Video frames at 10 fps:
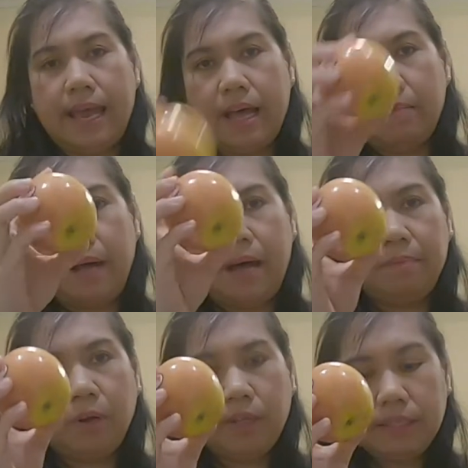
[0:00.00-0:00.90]
I have
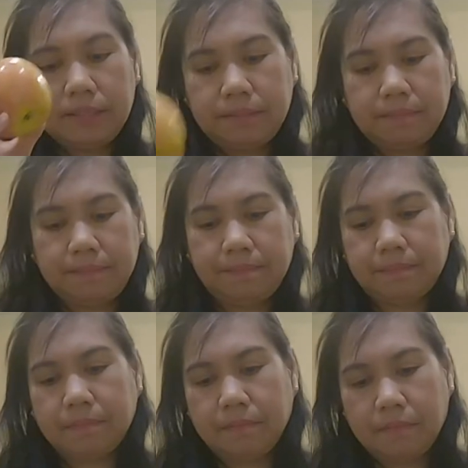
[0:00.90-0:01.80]
apple
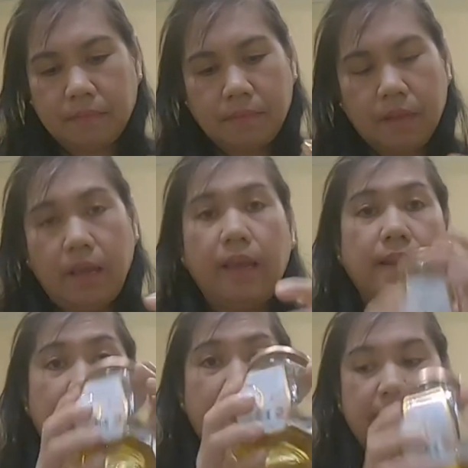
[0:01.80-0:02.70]

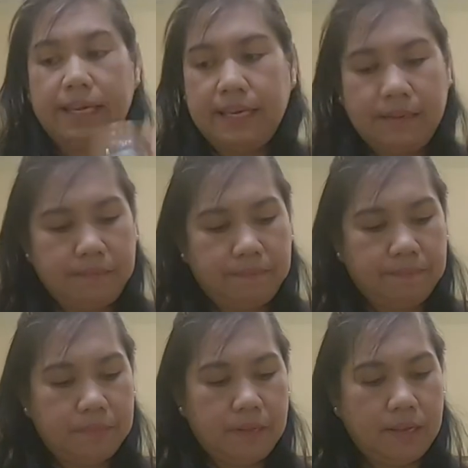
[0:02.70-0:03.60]
and honey
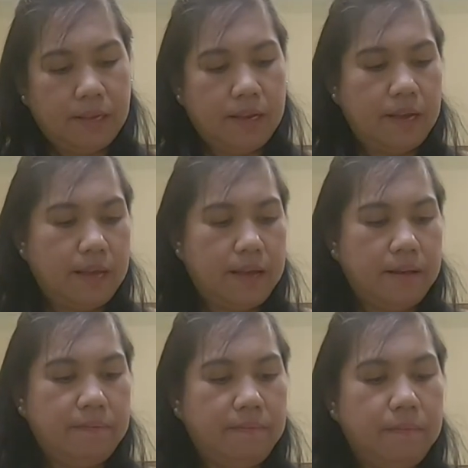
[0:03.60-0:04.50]
and I
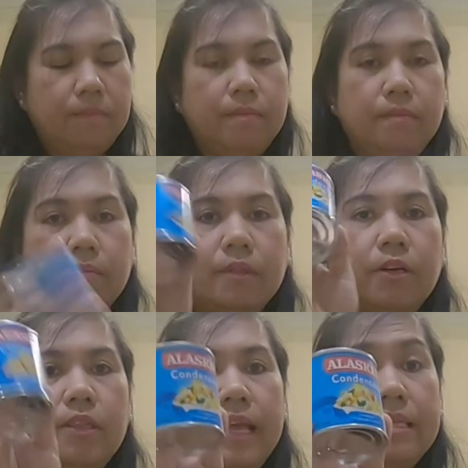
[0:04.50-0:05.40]
have
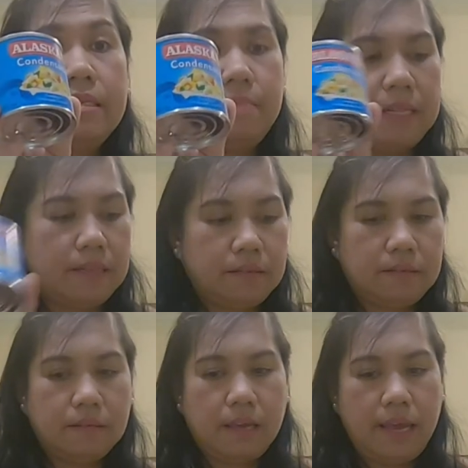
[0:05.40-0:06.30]
condensed milk.
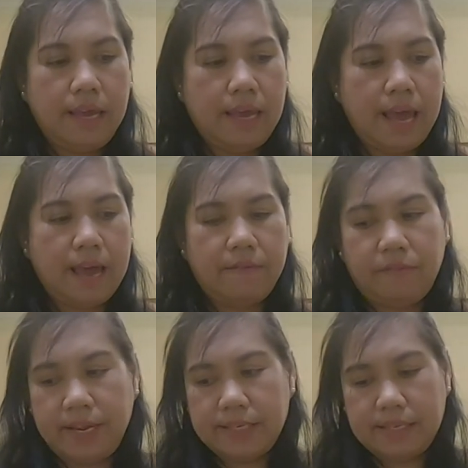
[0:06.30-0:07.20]
Okay, I have
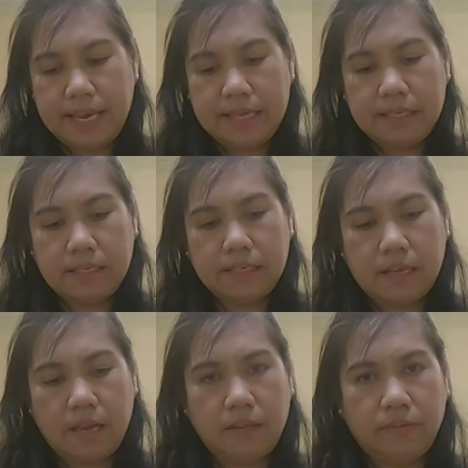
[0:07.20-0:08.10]
raisins
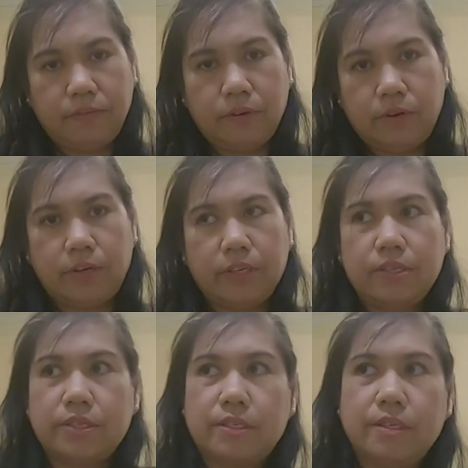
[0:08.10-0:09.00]
and of
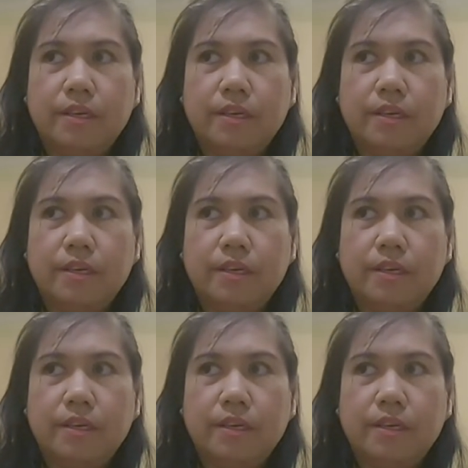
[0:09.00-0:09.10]
course,